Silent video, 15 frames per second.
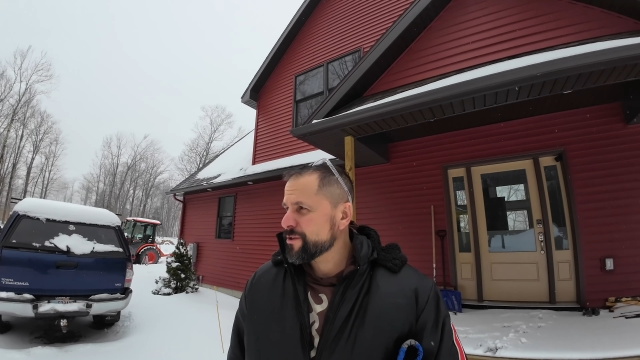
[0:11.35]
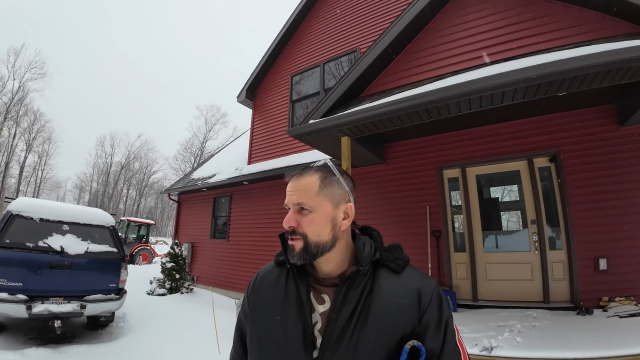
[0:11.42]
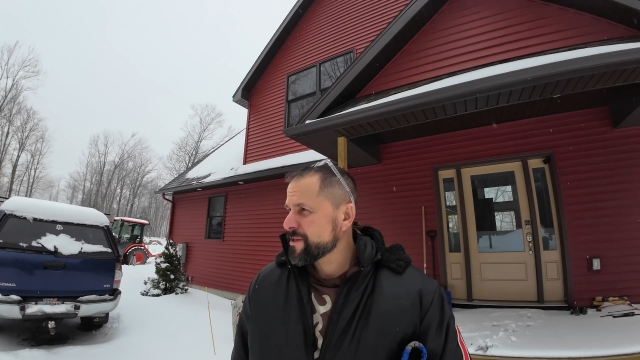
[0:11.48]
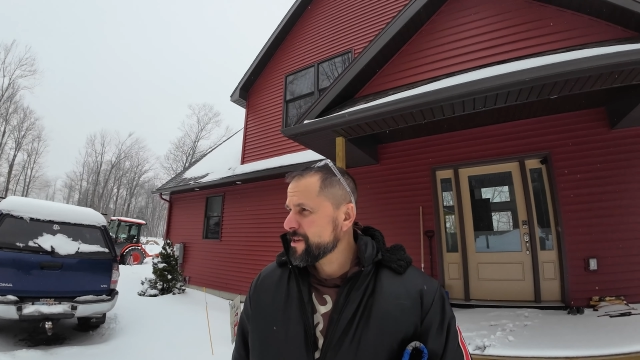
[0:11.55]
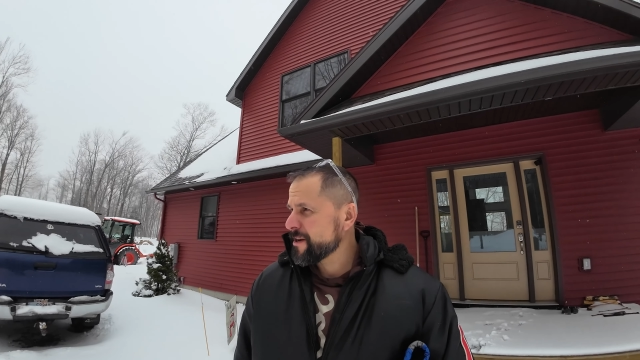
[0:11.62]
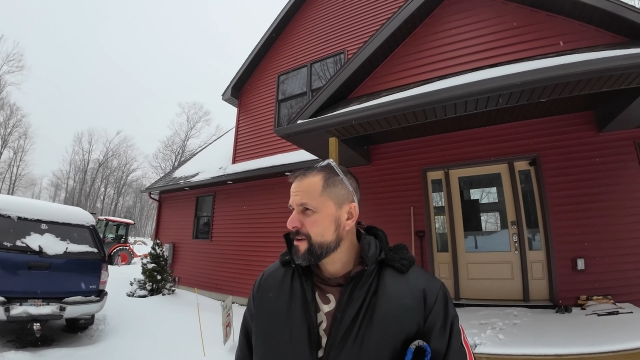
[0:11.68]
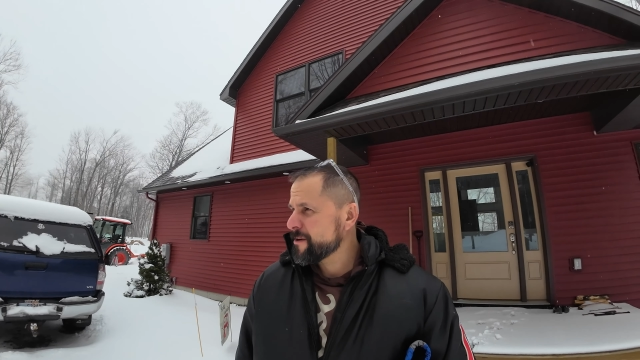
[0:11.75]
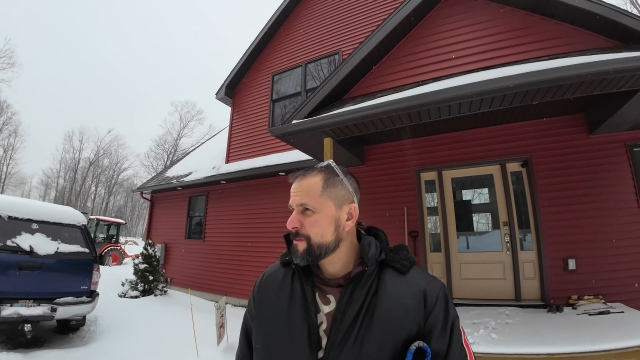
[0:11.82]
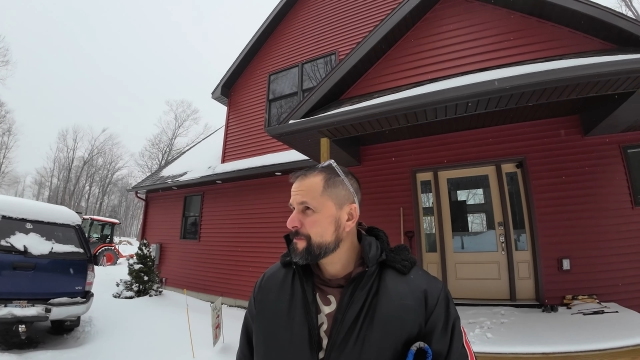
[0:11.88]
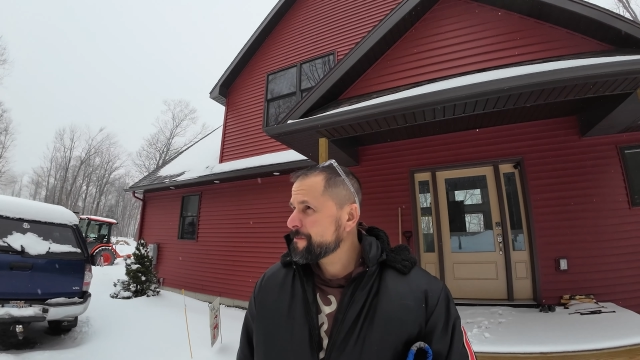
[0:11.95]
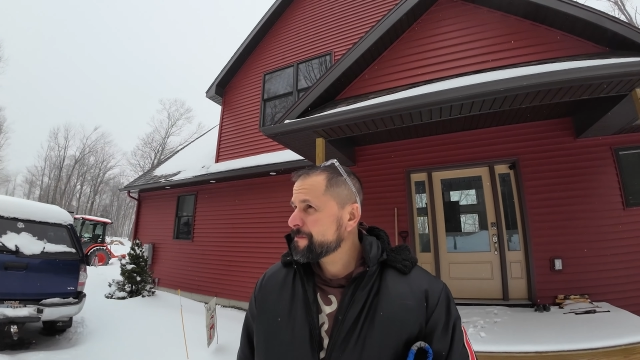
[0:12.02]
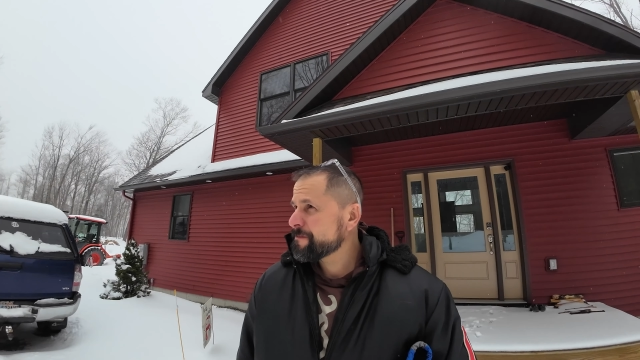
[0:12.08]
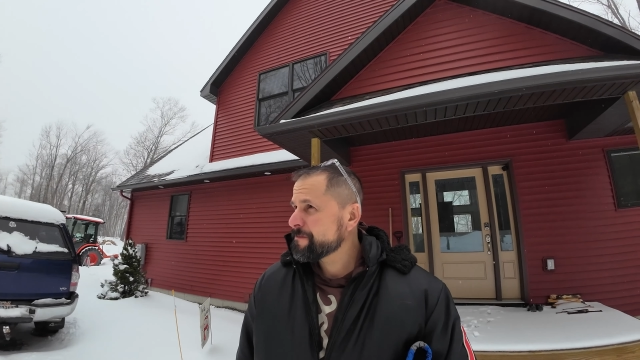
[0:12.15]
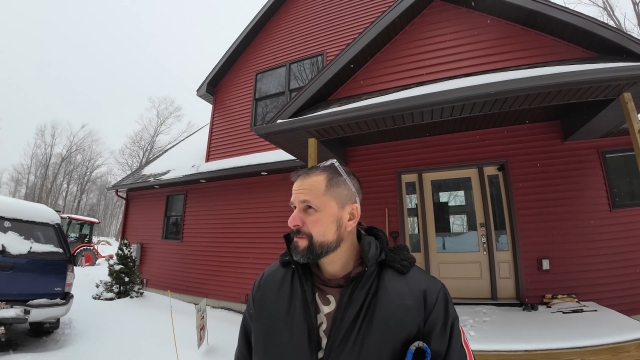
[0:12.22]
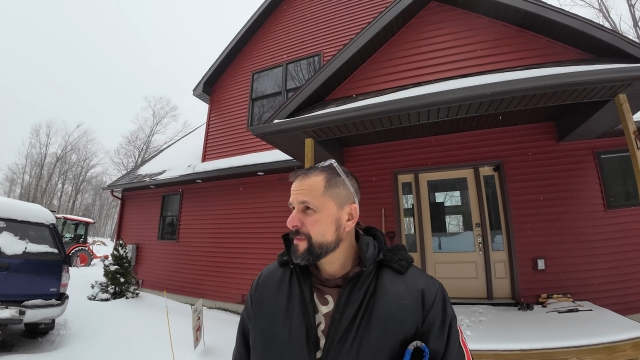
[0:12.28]
so,
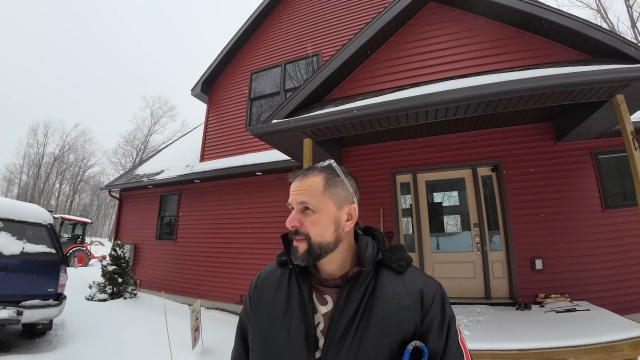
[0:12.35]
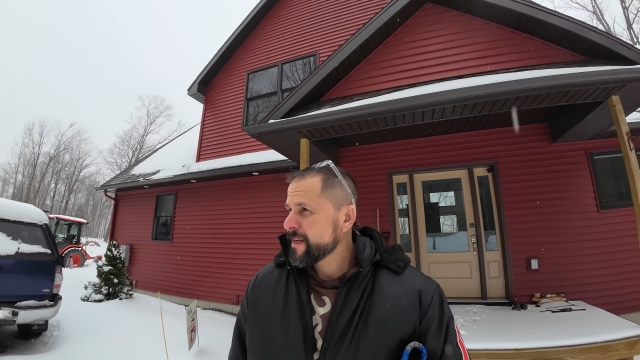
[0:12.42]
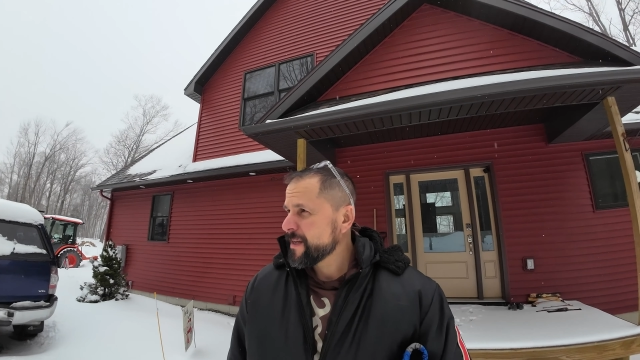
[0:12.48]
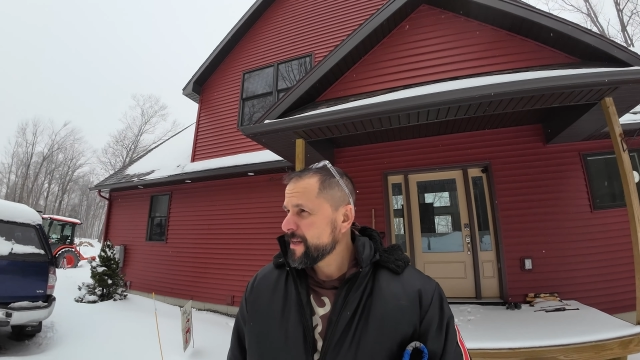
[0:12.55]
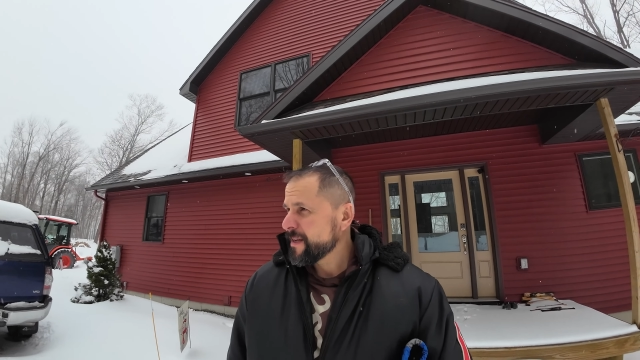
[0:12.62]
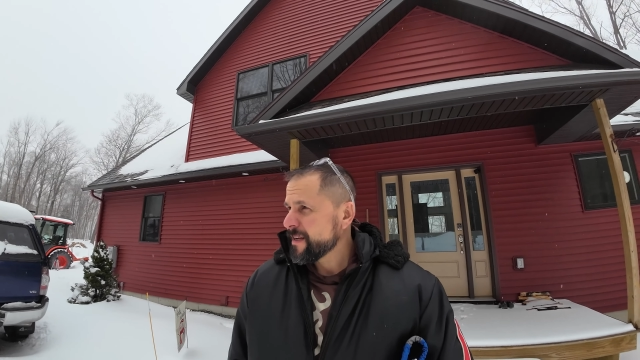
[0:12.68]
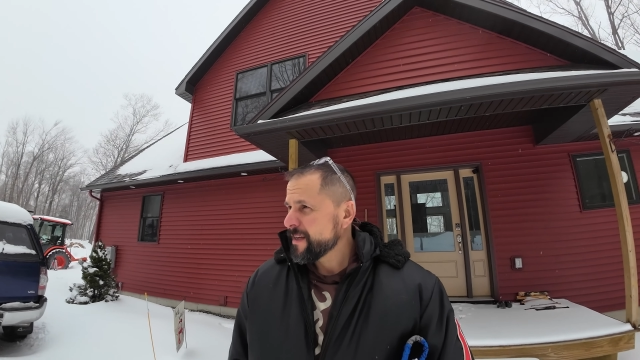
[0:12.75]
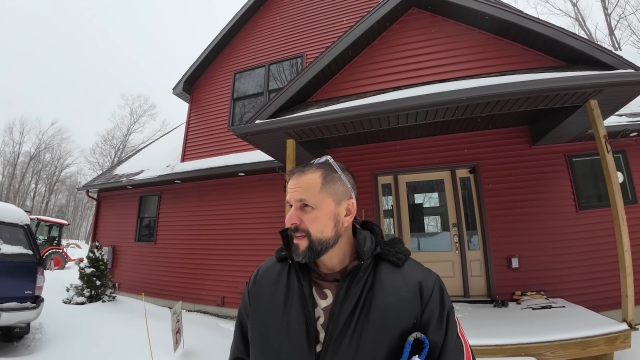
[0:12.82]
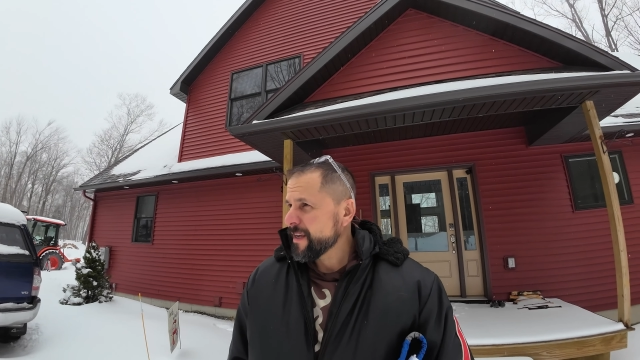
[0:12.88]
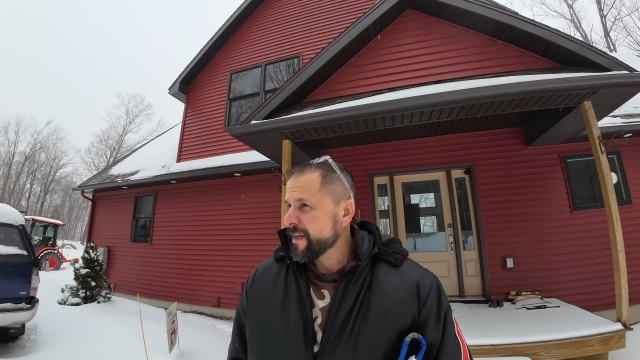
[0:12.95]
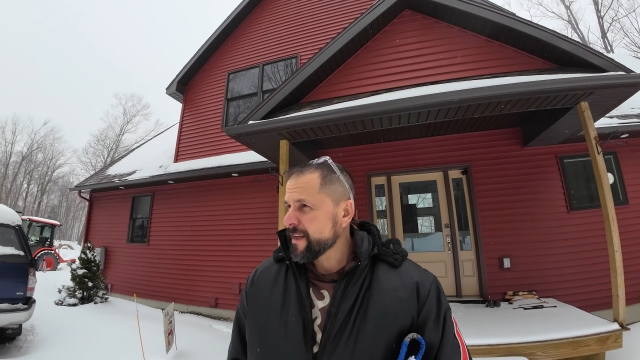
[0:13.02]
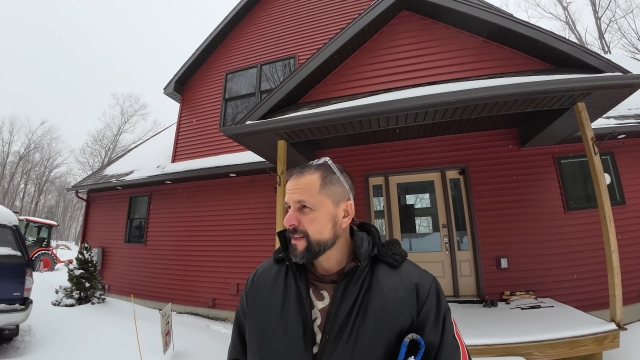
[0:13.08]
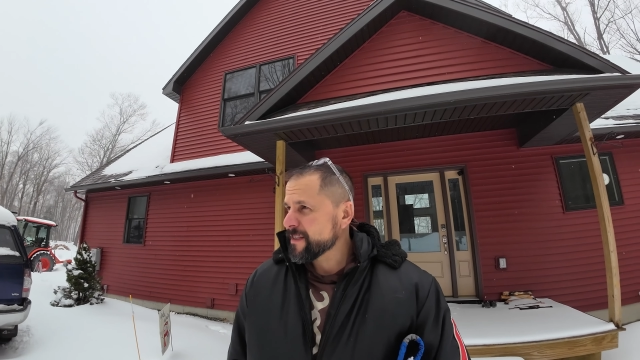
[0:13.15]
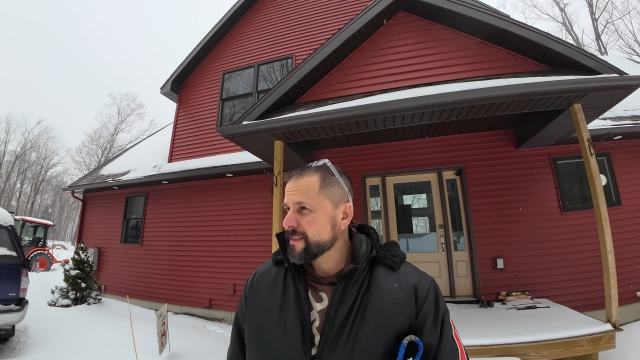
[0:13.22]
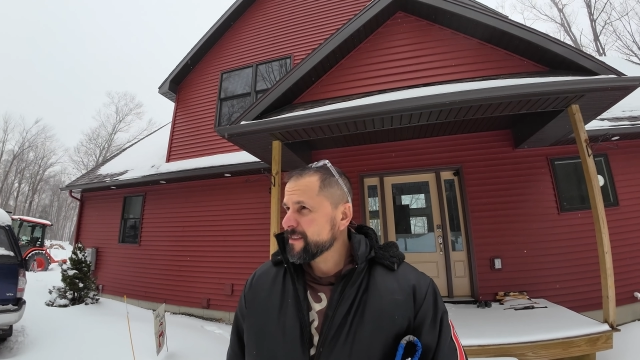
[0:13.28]

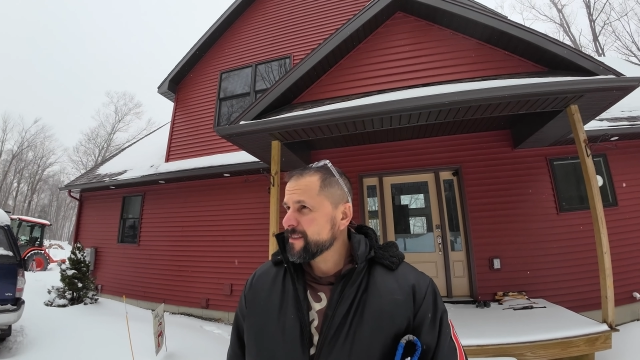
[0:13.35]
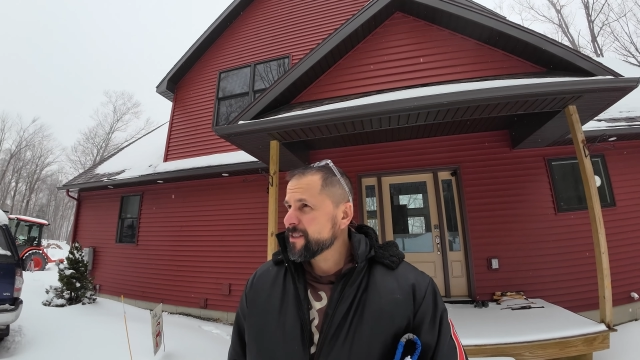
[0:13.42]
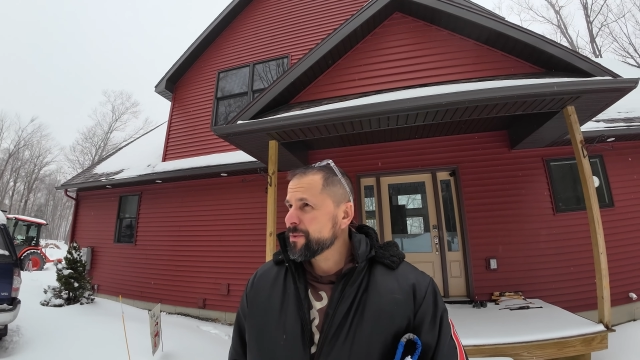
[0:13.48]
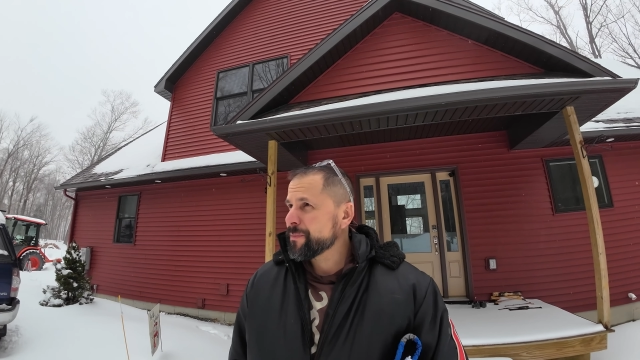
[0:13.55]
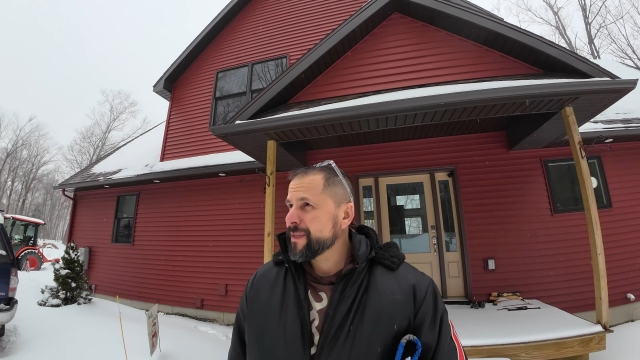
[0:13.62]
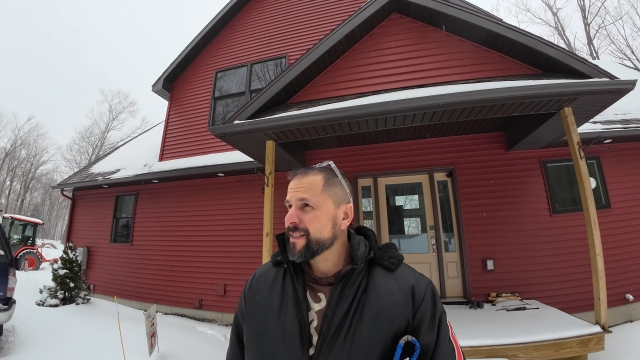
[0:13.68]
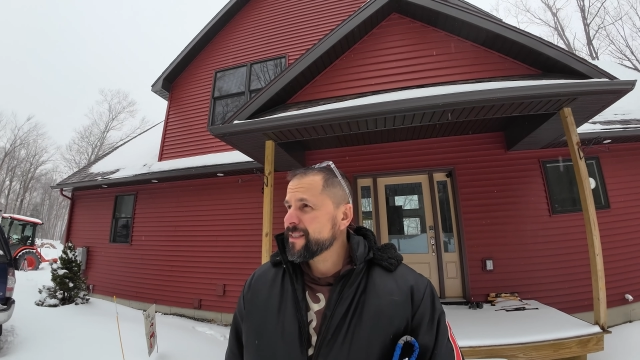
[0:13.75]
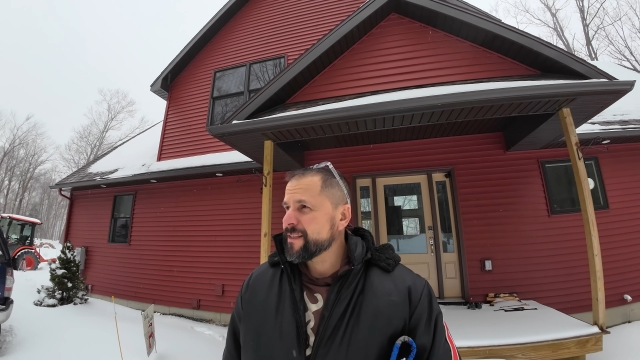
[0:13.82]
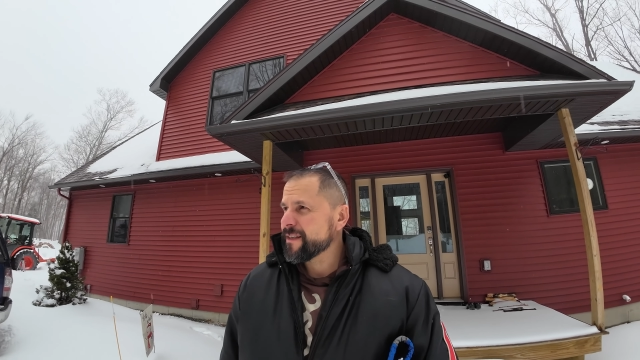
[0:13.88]
and it's a little bit